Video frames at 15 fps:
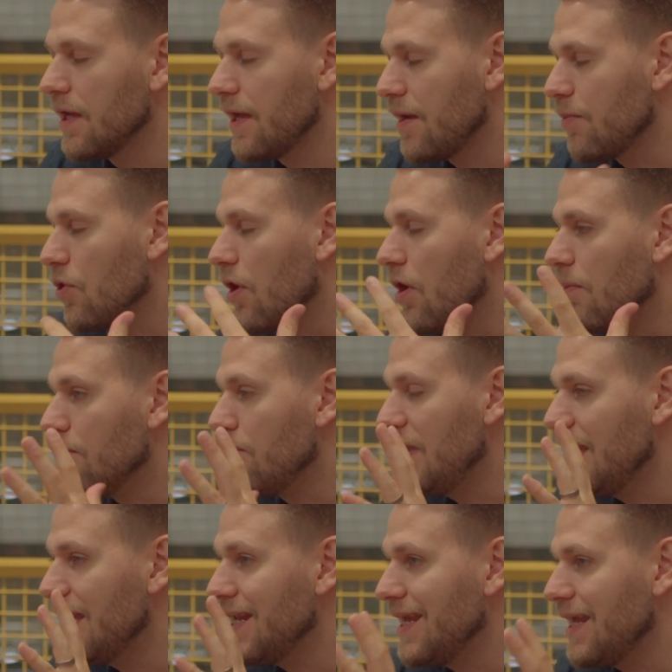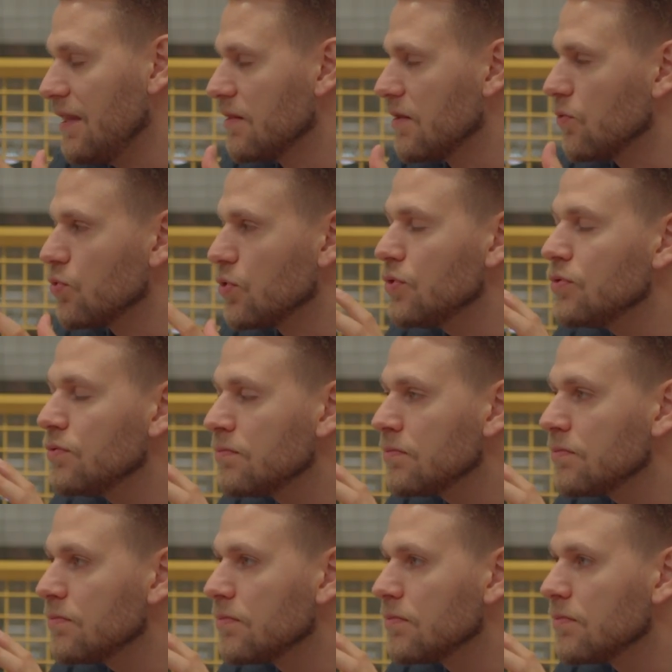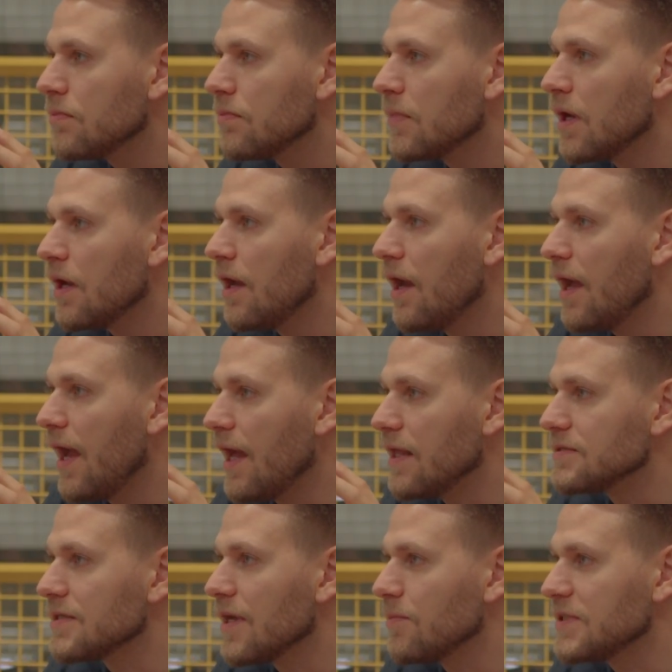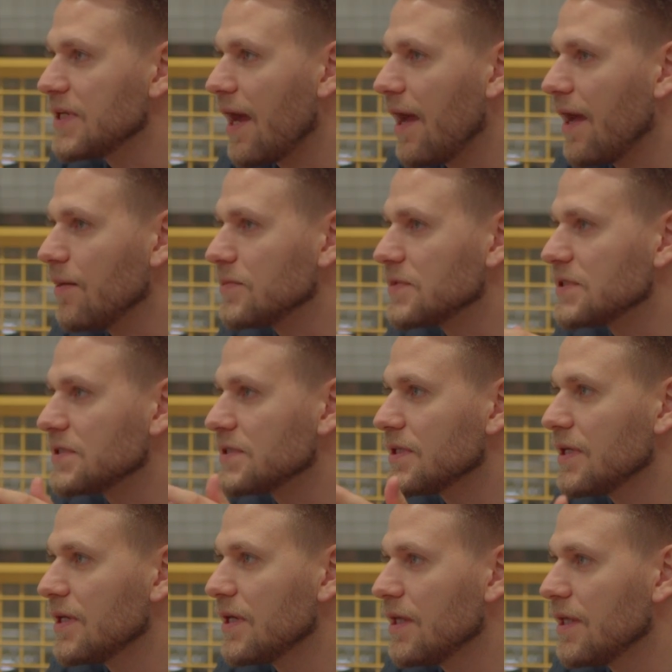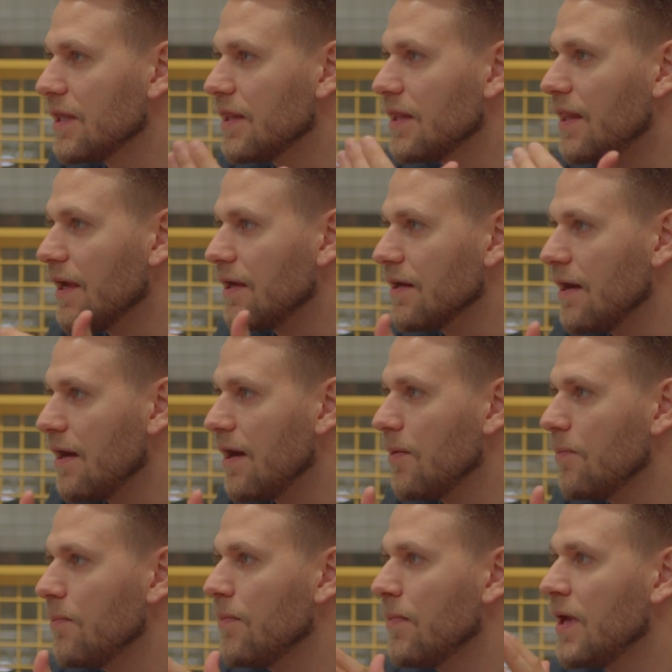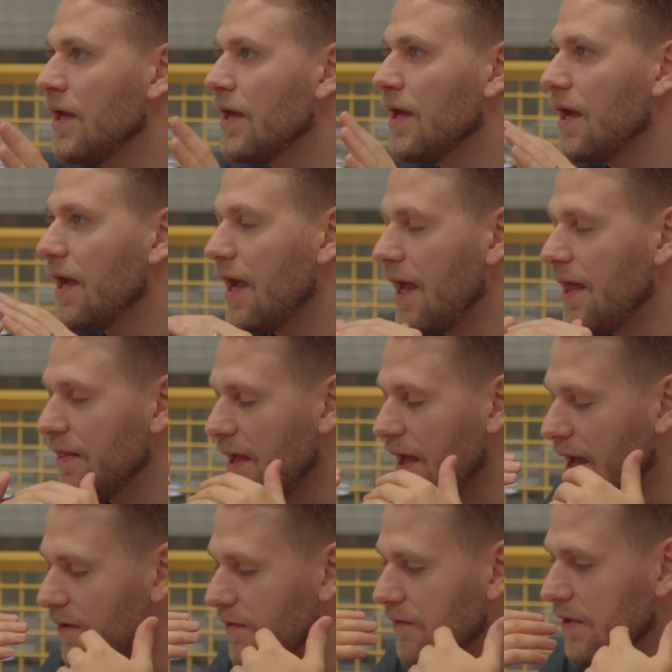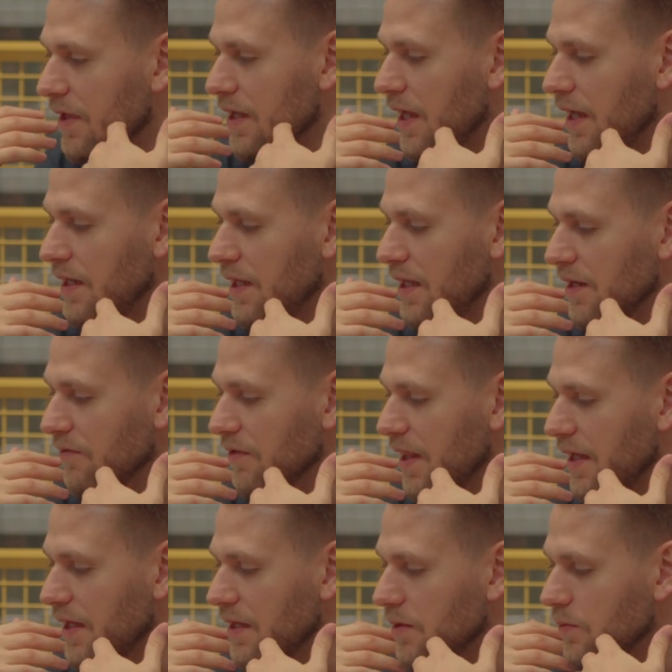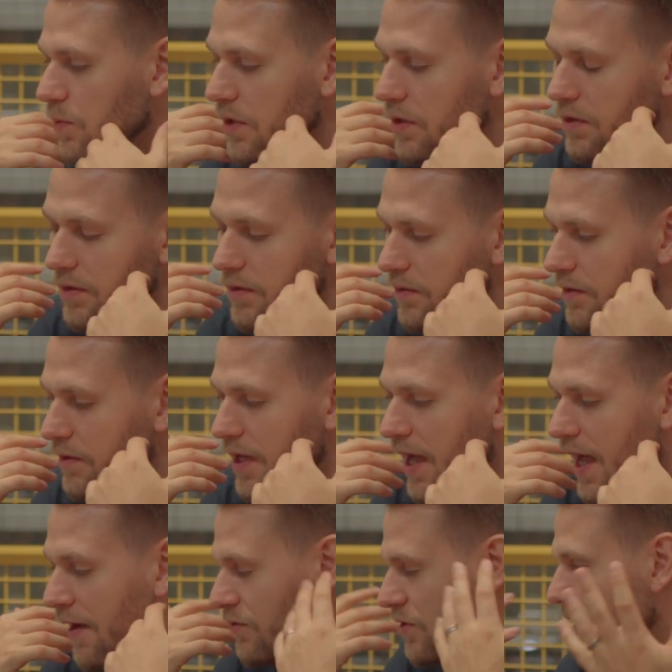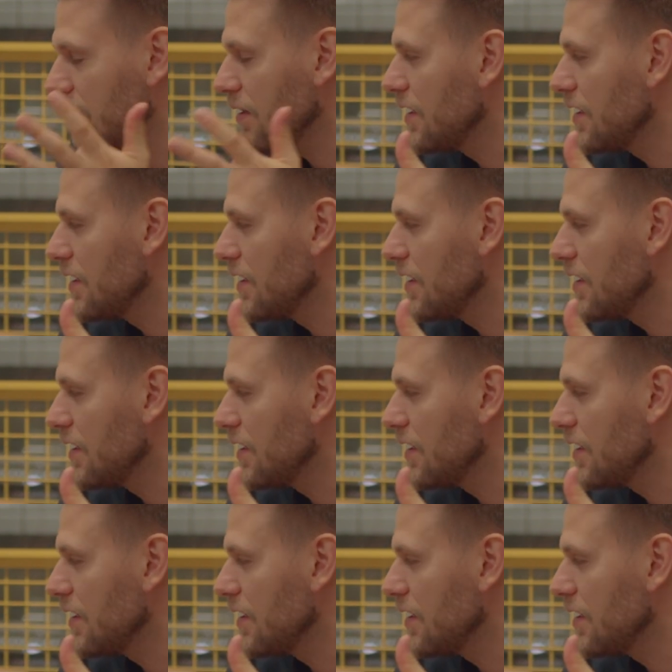people are being in the room. And sometimes they come and they have an idea of like, well, I've done